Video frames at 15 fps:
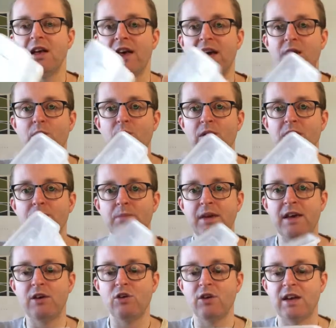It will
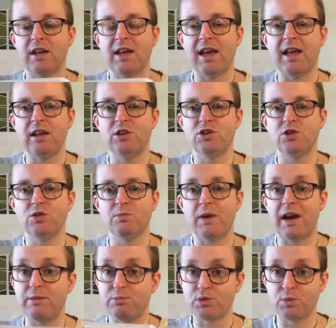be going into
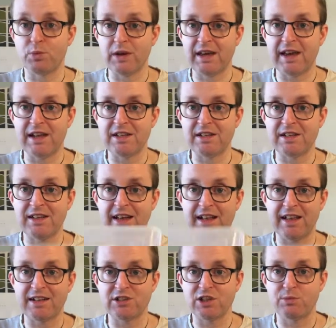my propagator, the
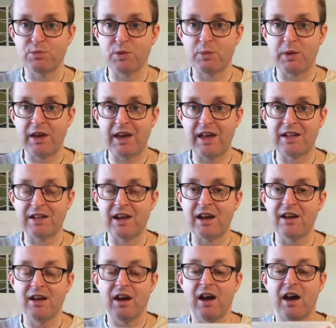electric propagator,